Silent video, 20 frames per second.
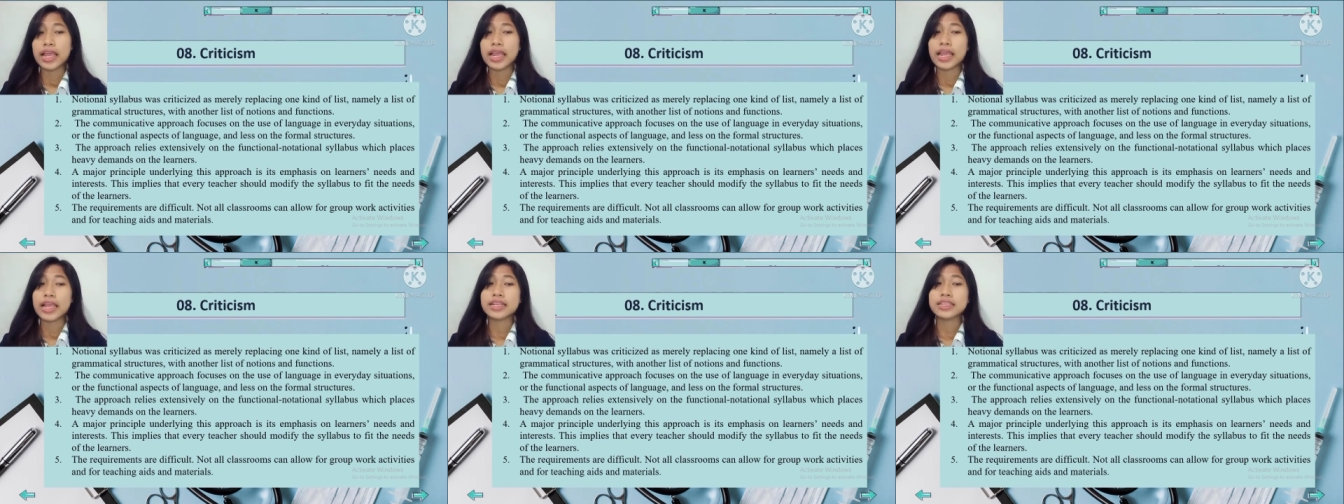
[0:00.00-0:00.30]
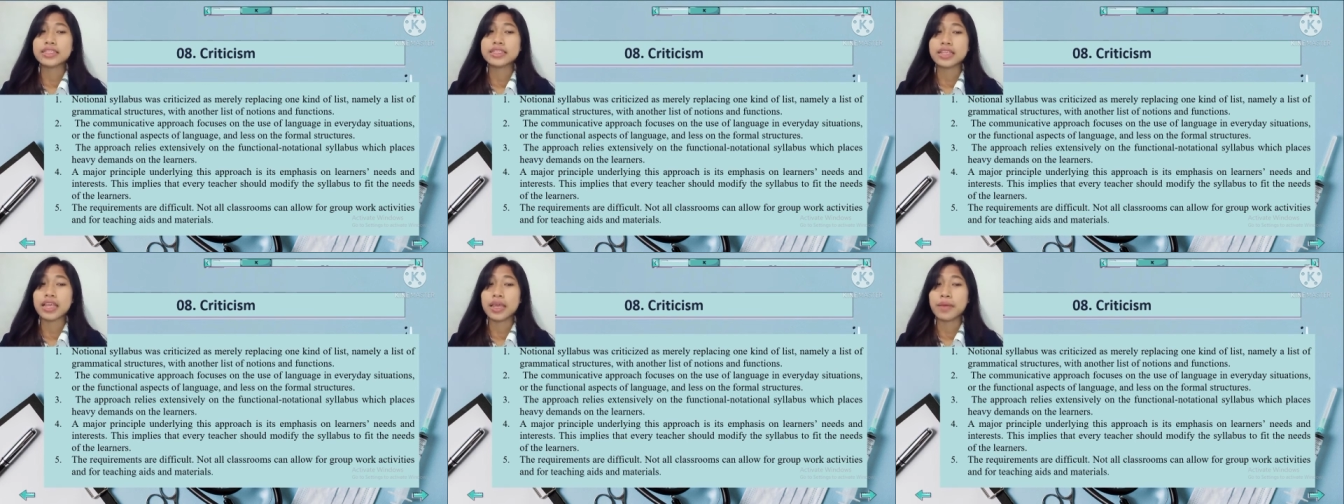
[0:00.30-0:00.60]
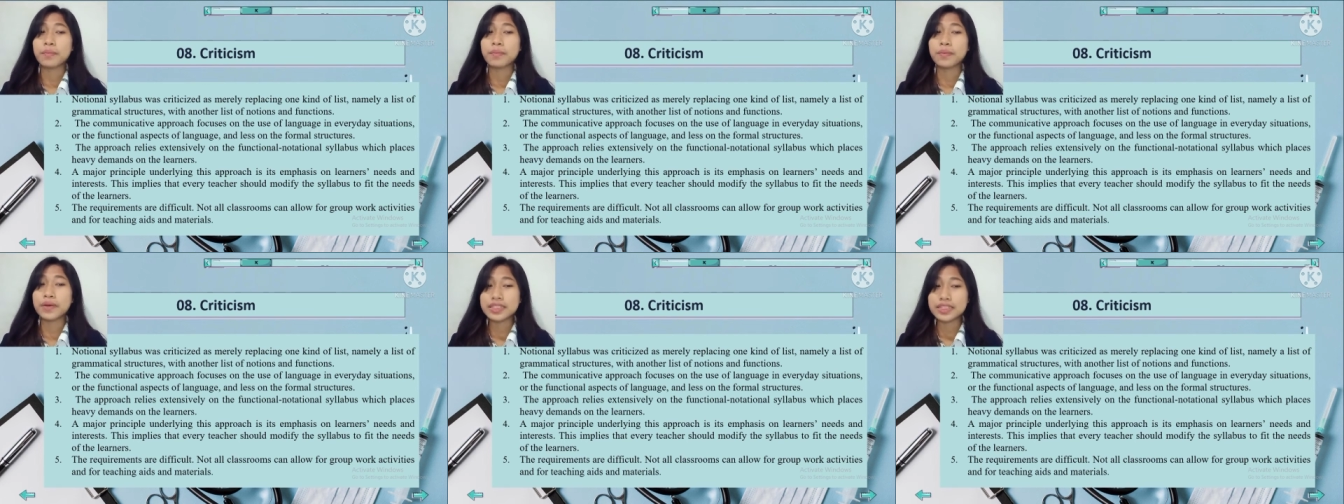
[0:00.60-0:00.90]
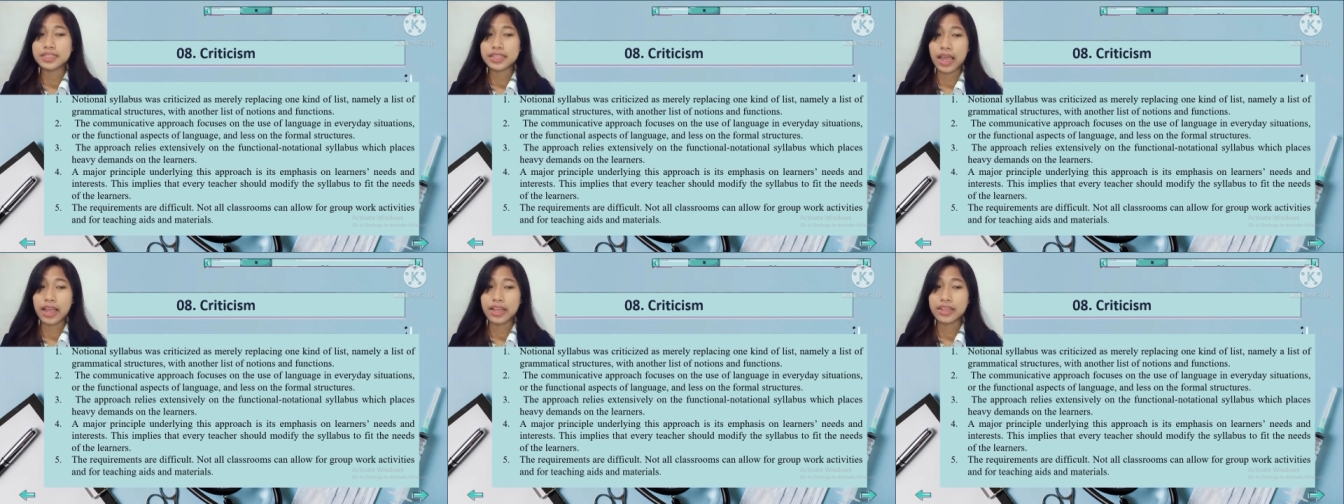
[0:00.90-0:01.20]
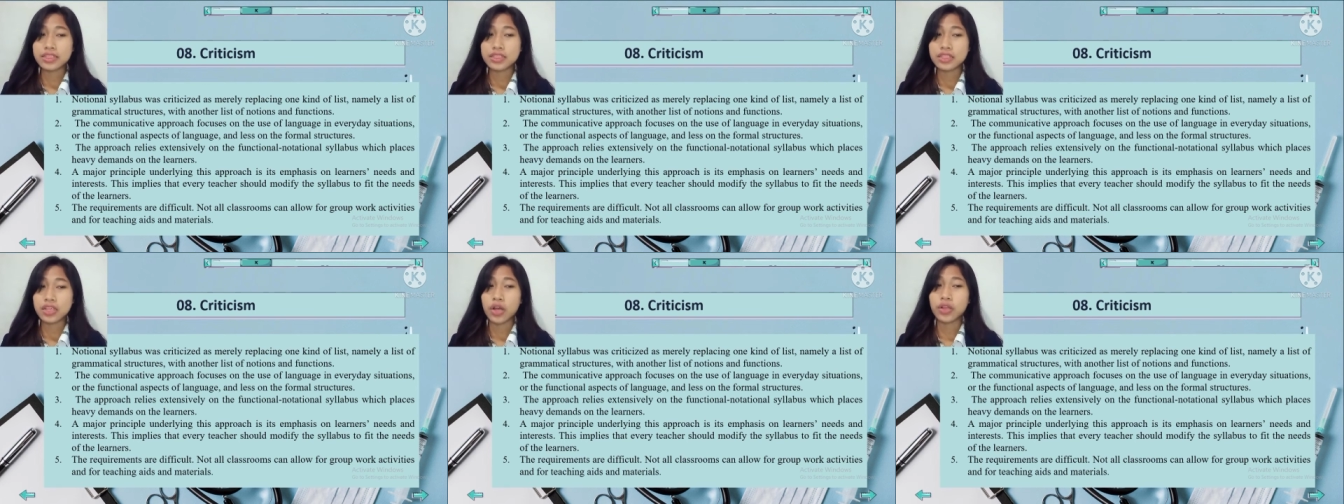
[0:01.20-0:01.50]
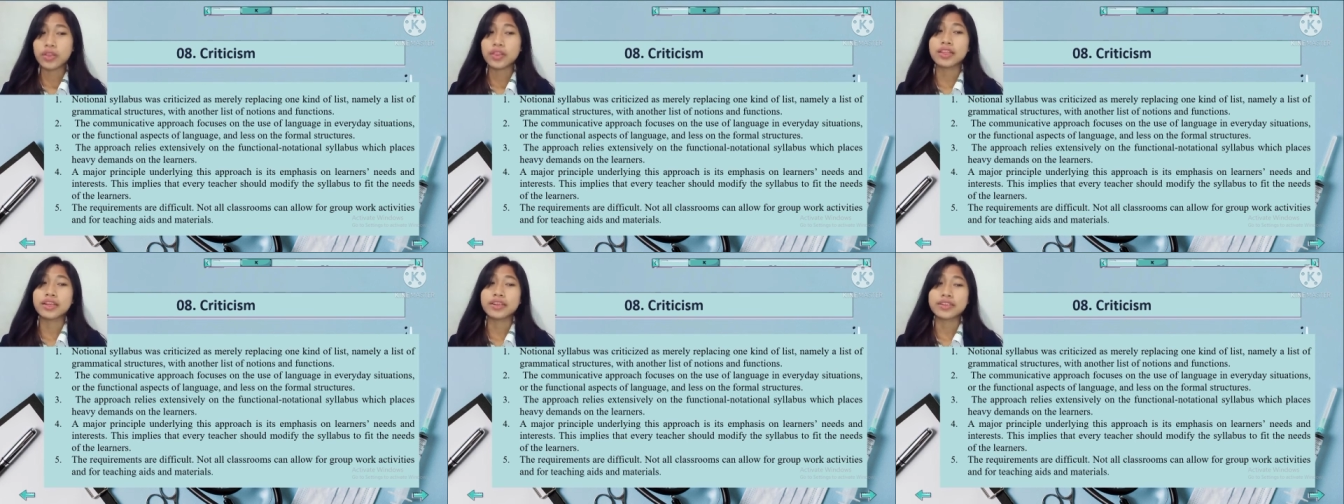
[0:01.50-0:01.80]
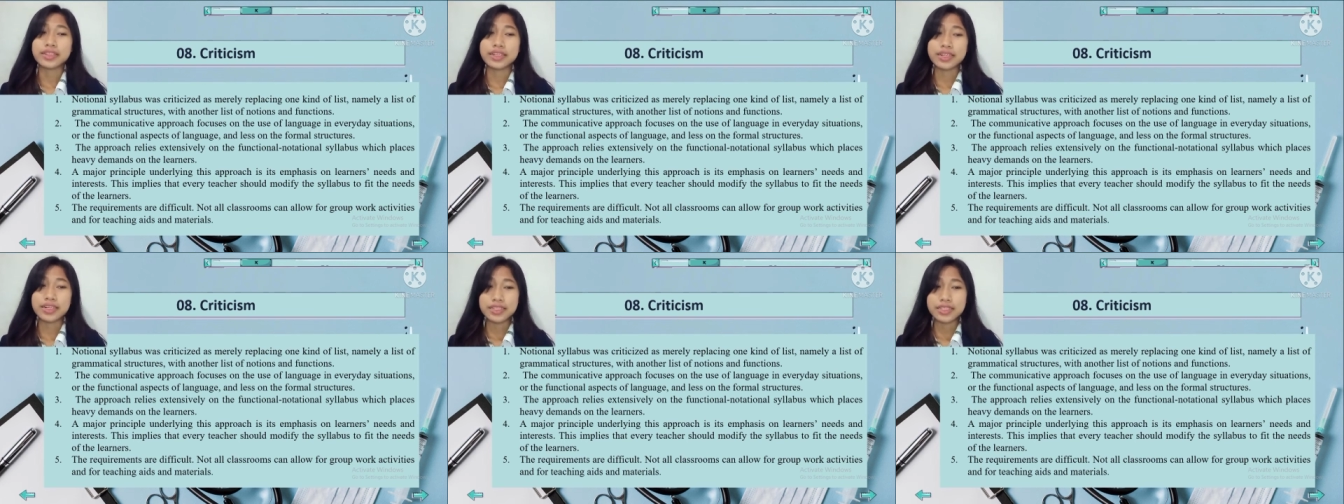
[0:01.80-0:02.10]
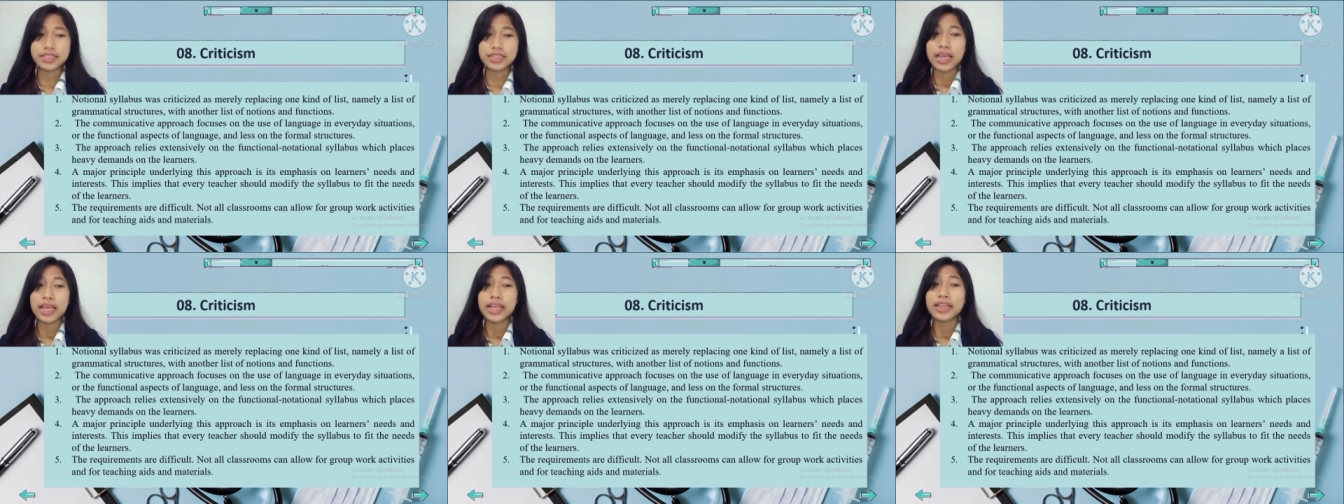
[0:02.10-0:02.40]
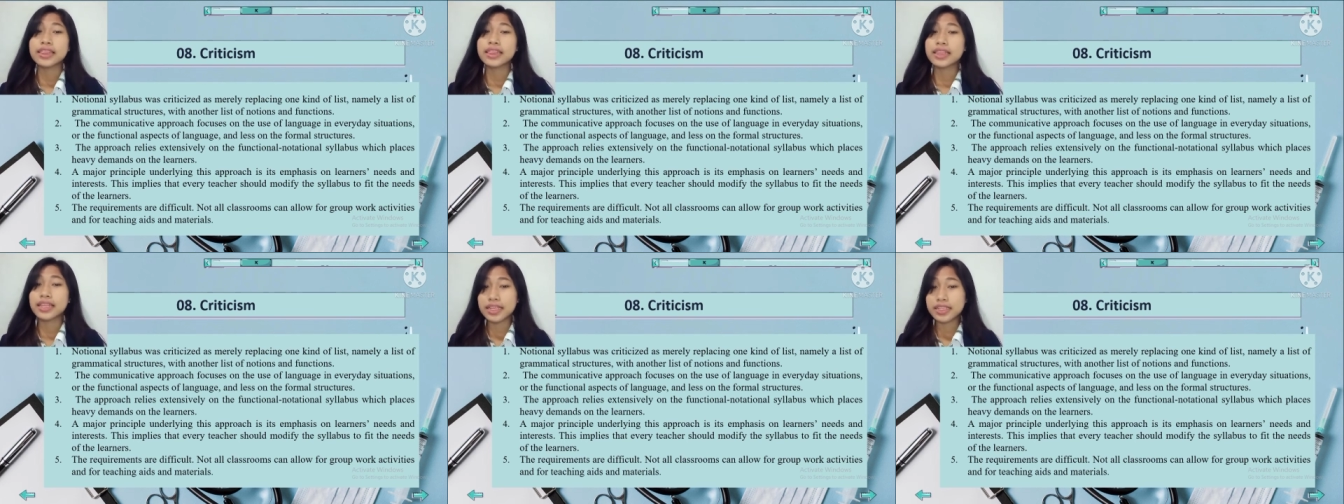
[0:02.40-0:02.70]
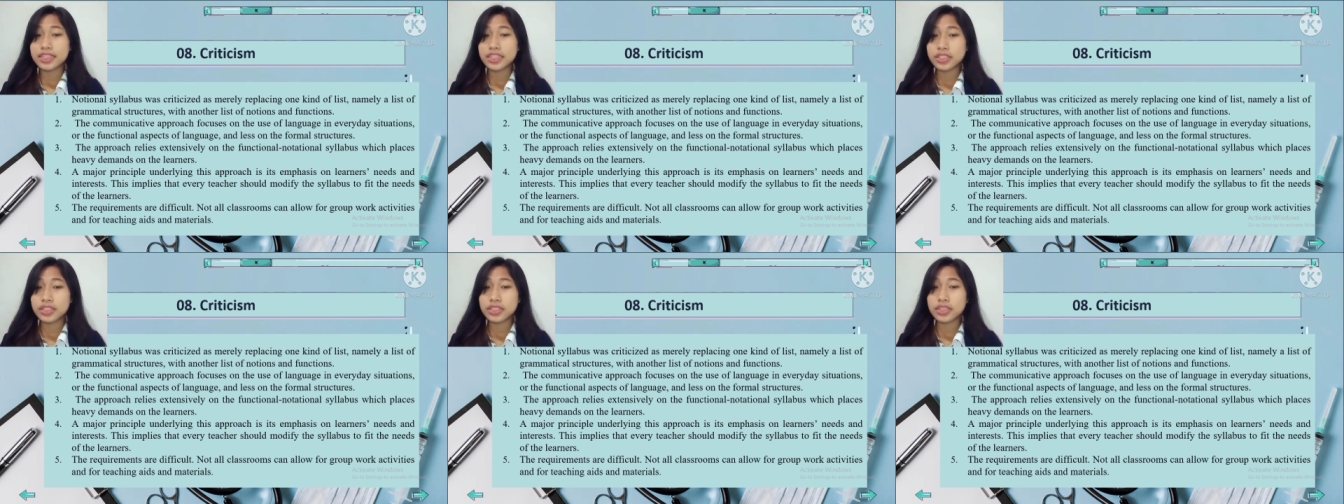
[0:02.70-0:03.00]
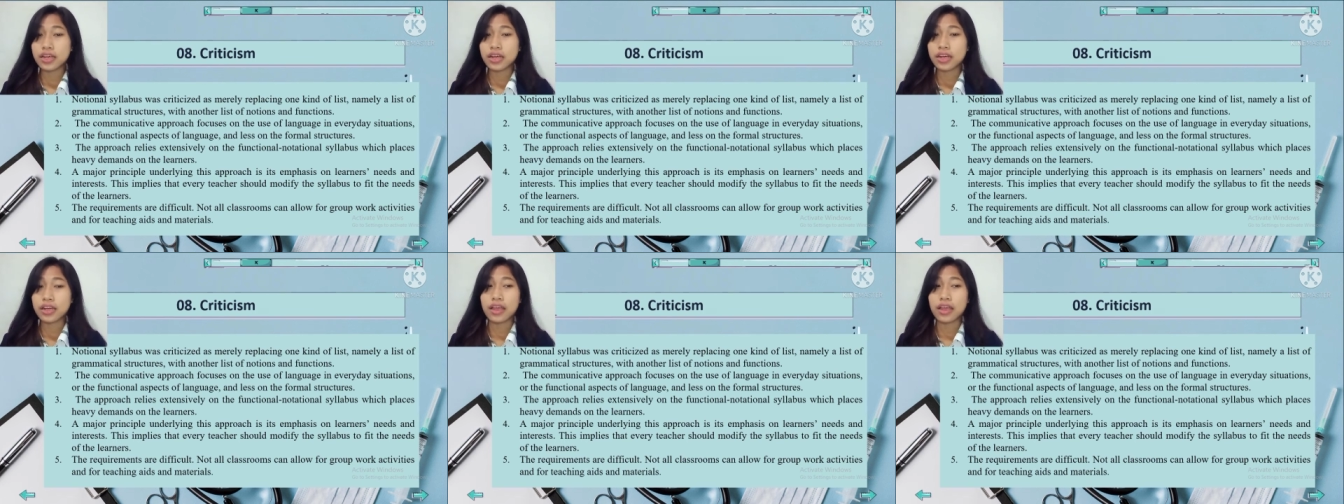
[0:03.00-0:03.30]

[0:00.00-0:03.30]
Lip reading: is emphasis on learners' needs